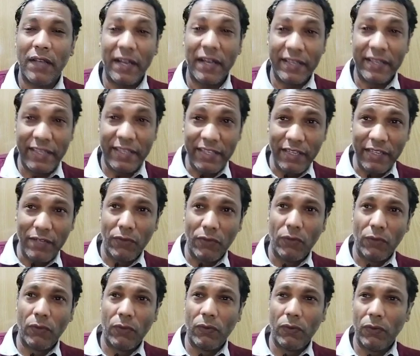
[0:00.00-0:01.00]
a key
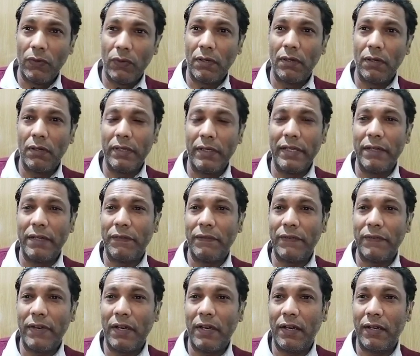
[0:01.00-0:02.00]
role in
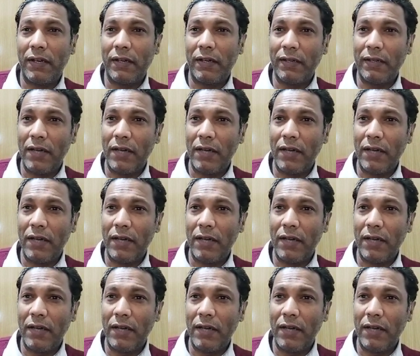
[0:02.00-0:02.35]
Afar.